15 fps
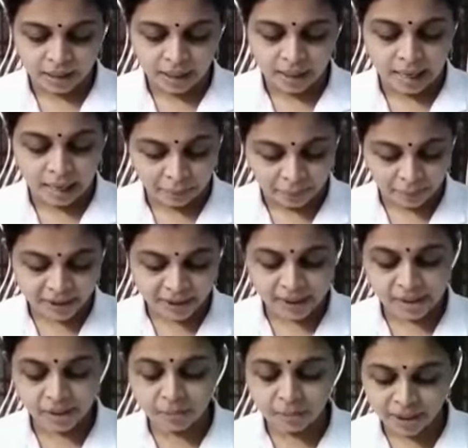LPG is
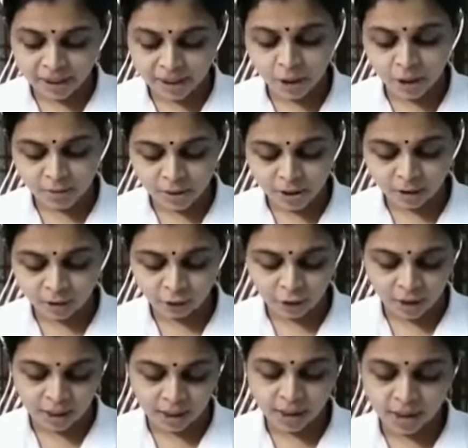a better domestic
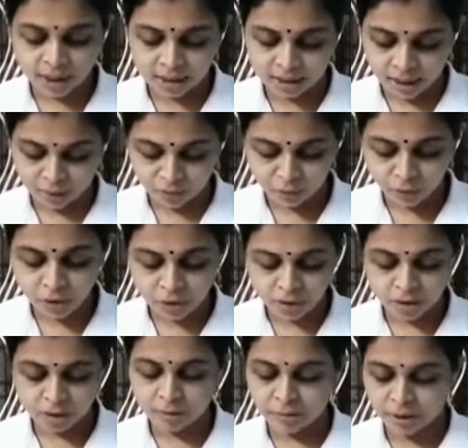fuel than wood
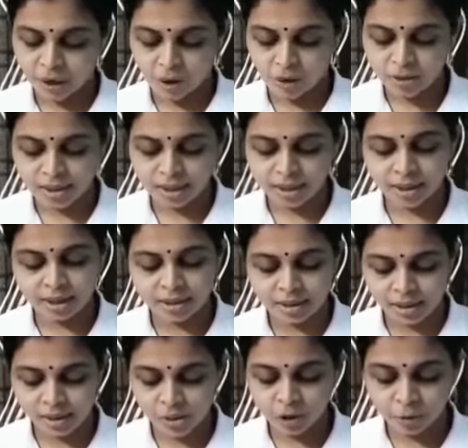because it
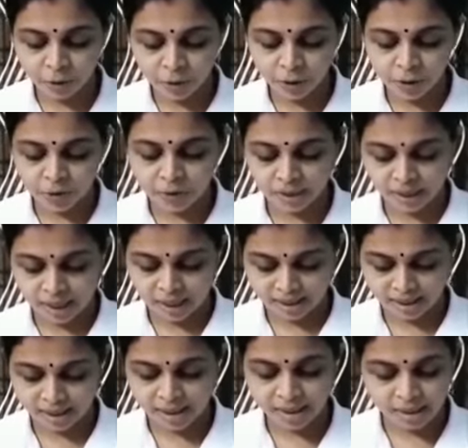does not produce
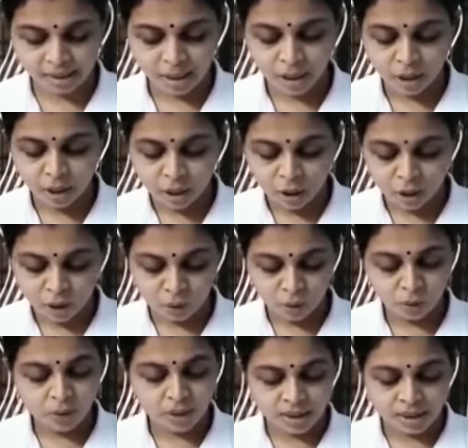gases
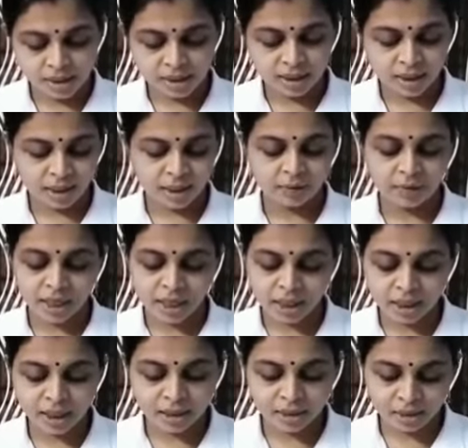nor does it leave
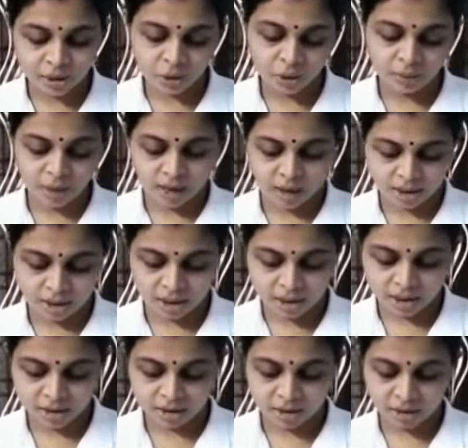any residue behind.
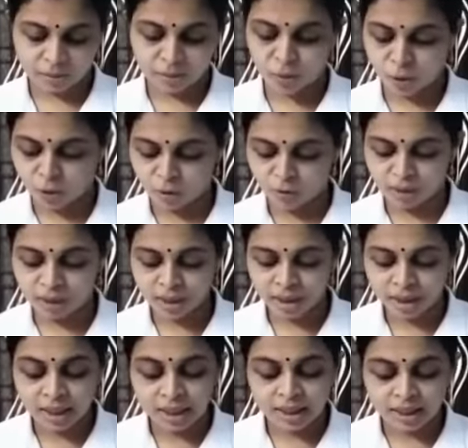Moreover,
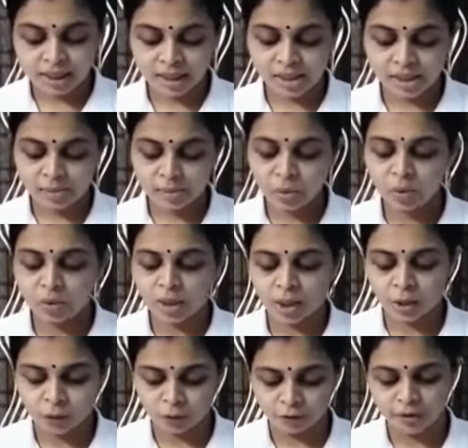it has more
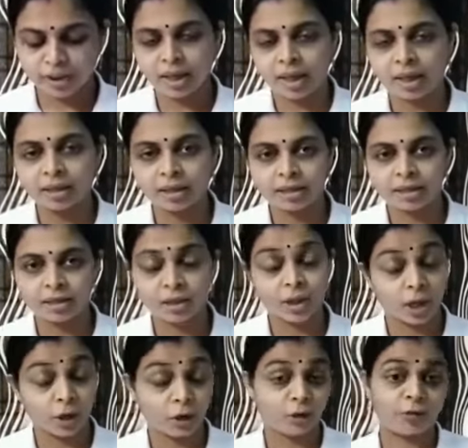calorific than
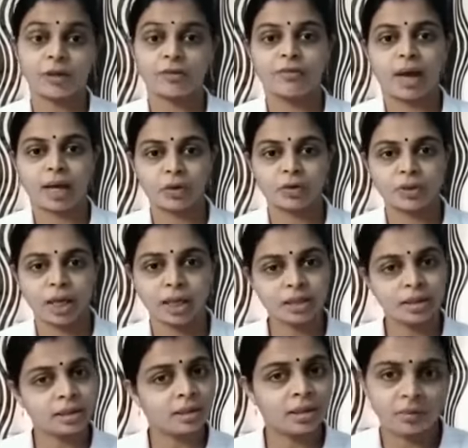calorific value than
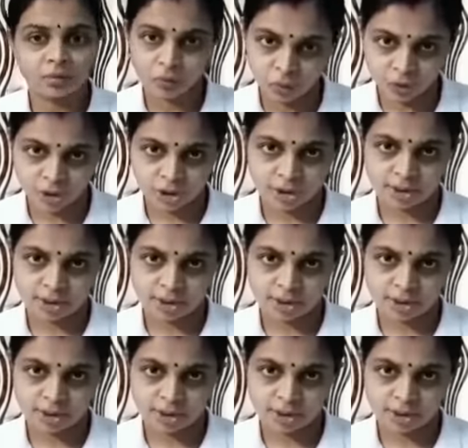wood.